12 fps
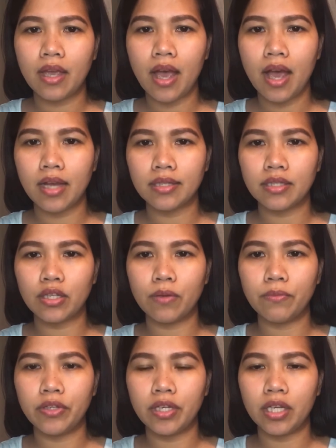has
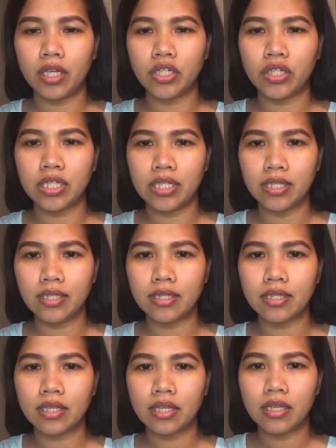communication
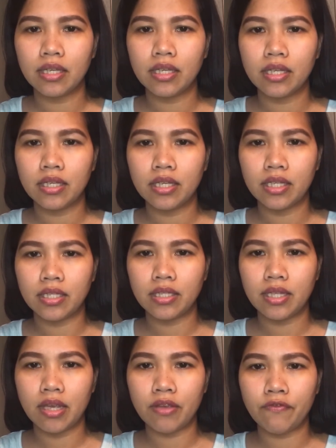needs, is
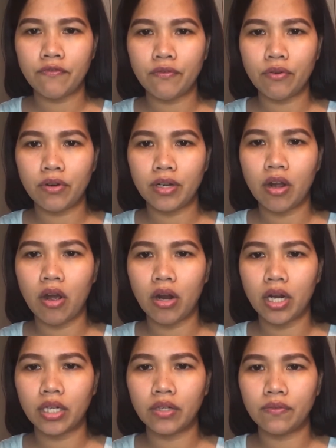deaf or
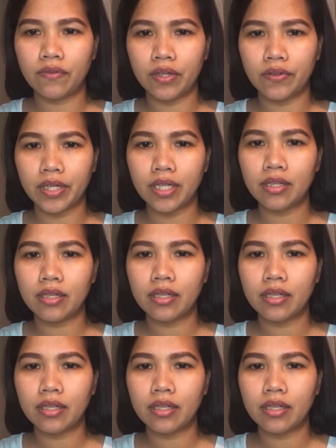hard of hearing,